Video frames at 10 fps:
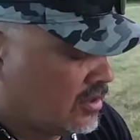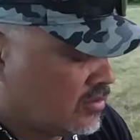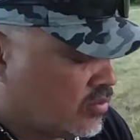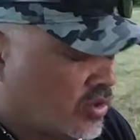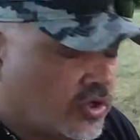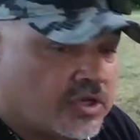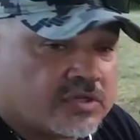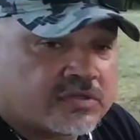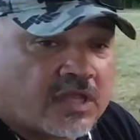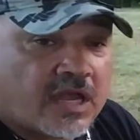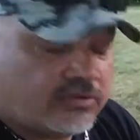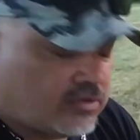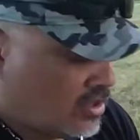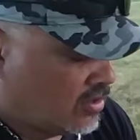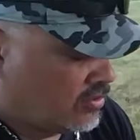wood is not
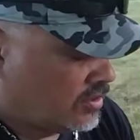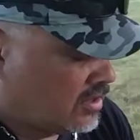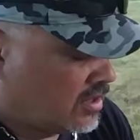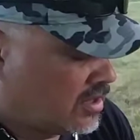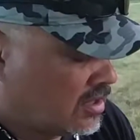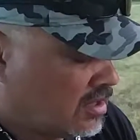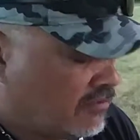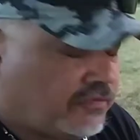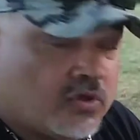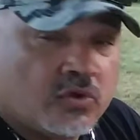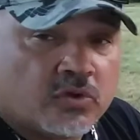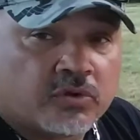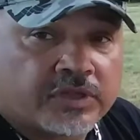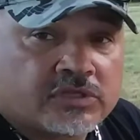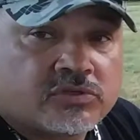the only fuel
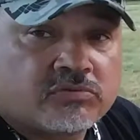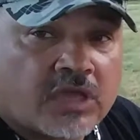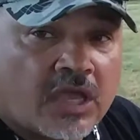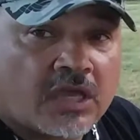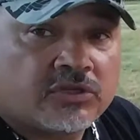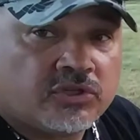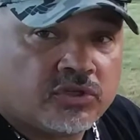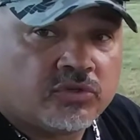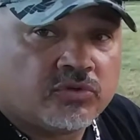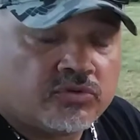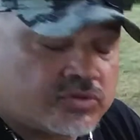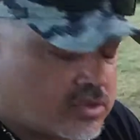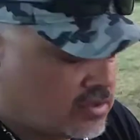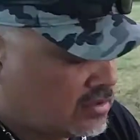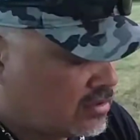that you can use
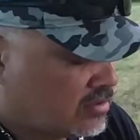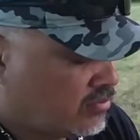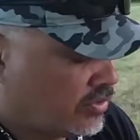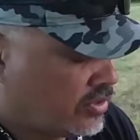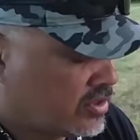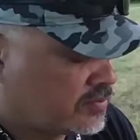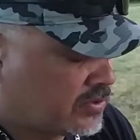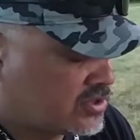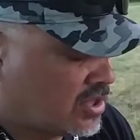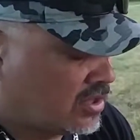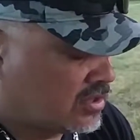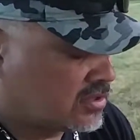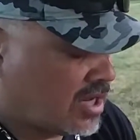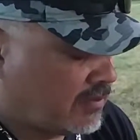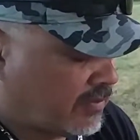with this particular
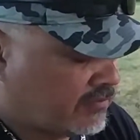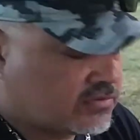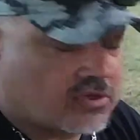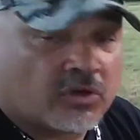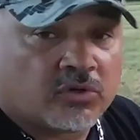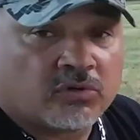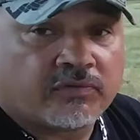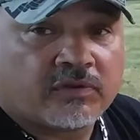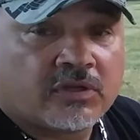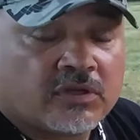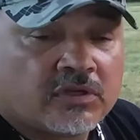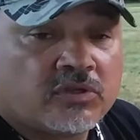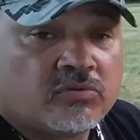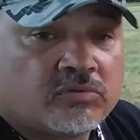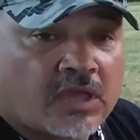type of stove.
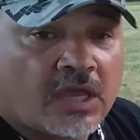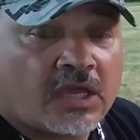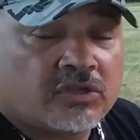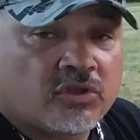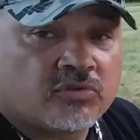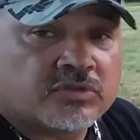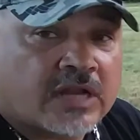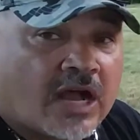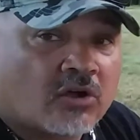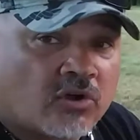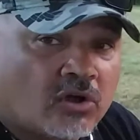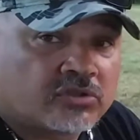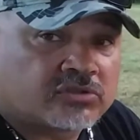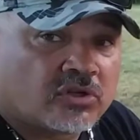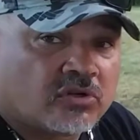You can use an alcohol
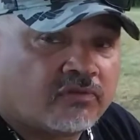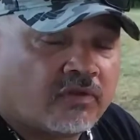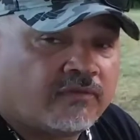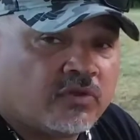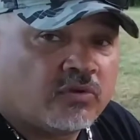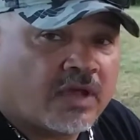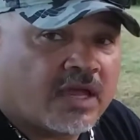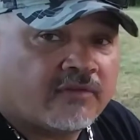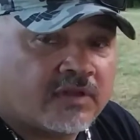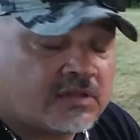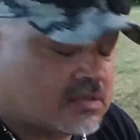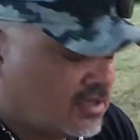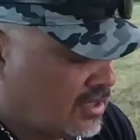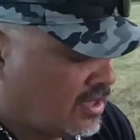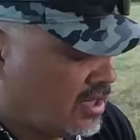stove if you have it,
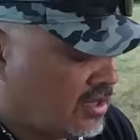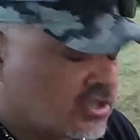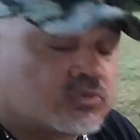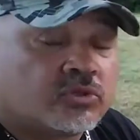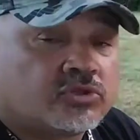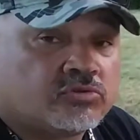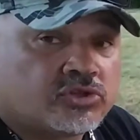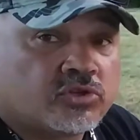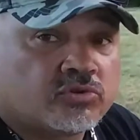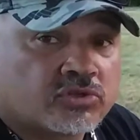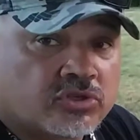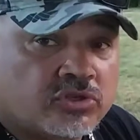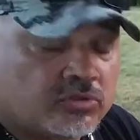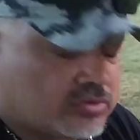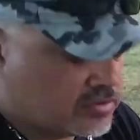and that's what you choose to
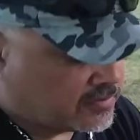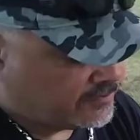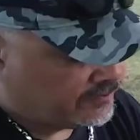use.